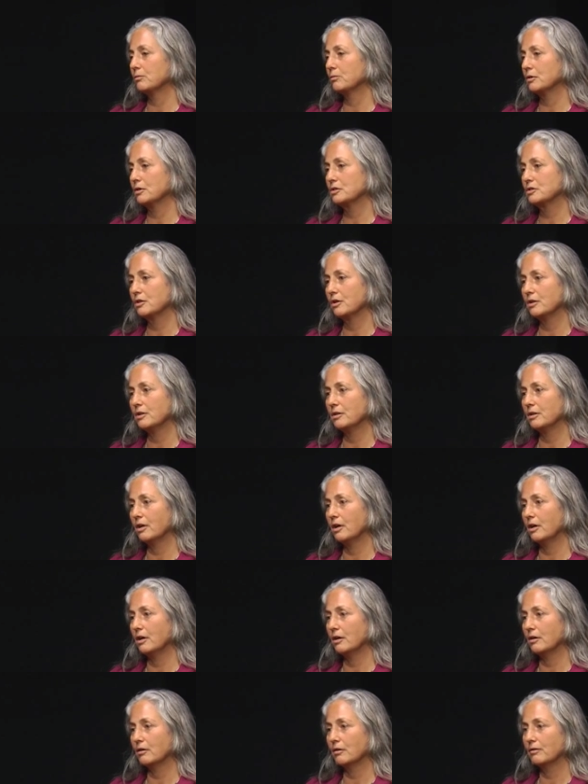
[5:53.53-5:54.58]
was on
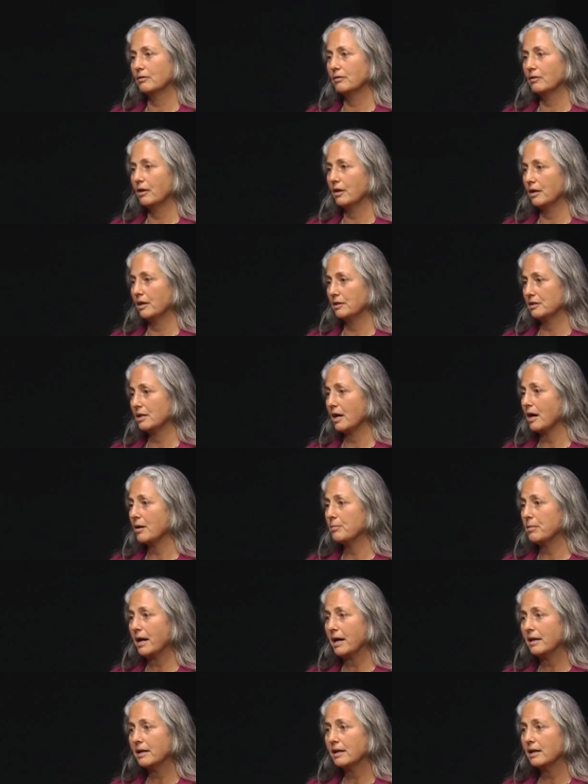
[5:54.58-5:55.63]

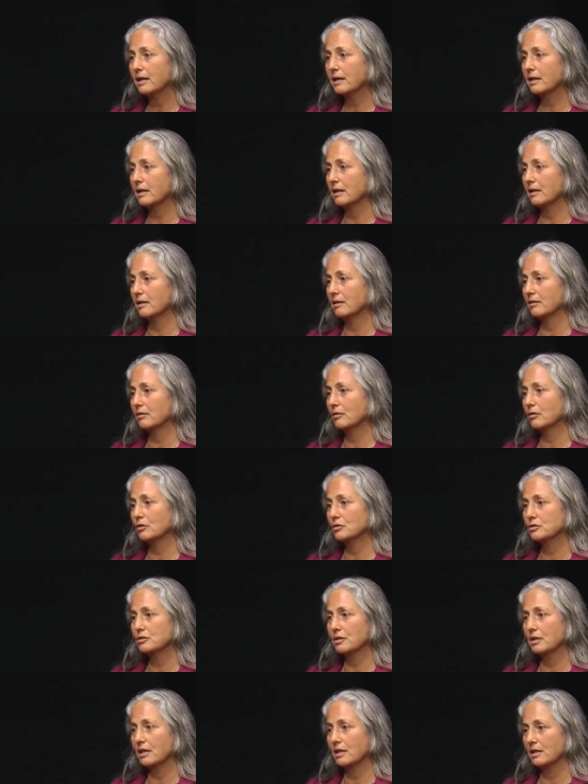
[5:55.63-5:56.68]
diabetic and close
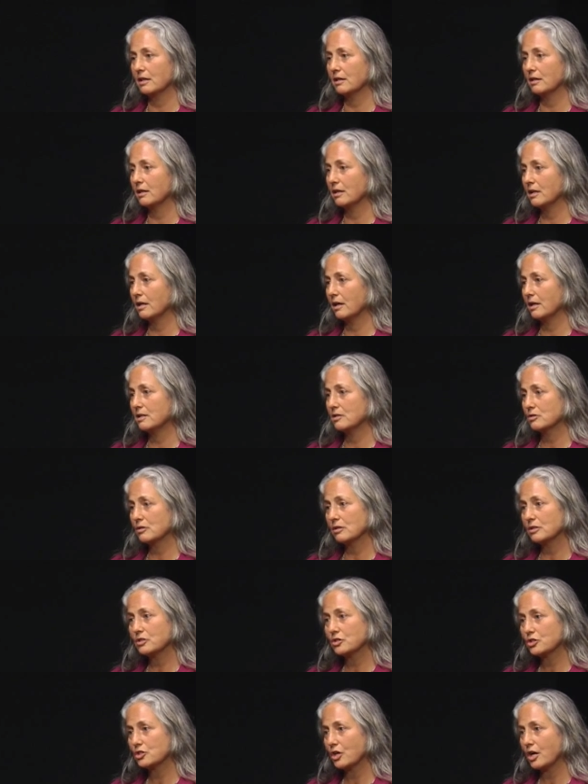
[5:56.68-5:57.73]
to getting
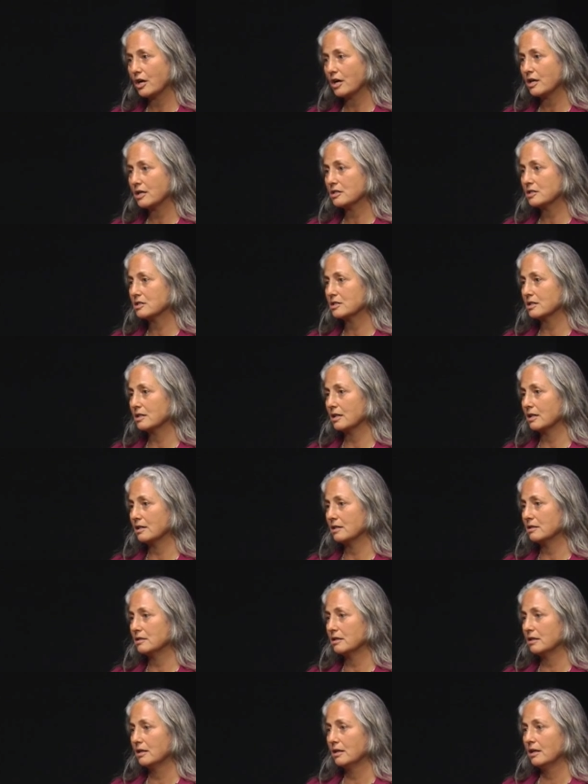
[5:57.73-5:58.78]
insulin shots, and